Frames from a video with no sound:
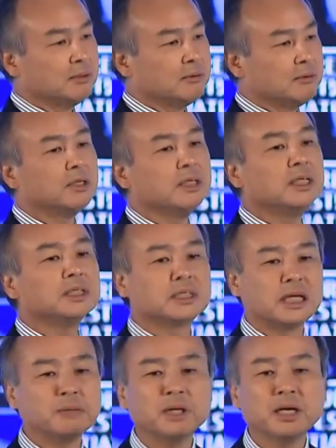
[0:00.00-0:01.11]
Well, in
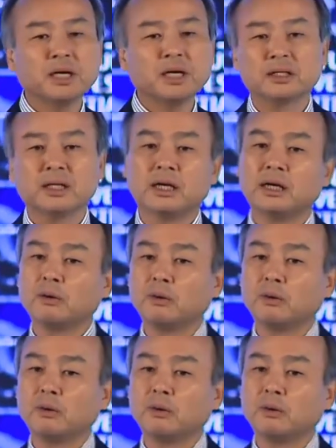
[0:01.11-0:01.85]
some area they are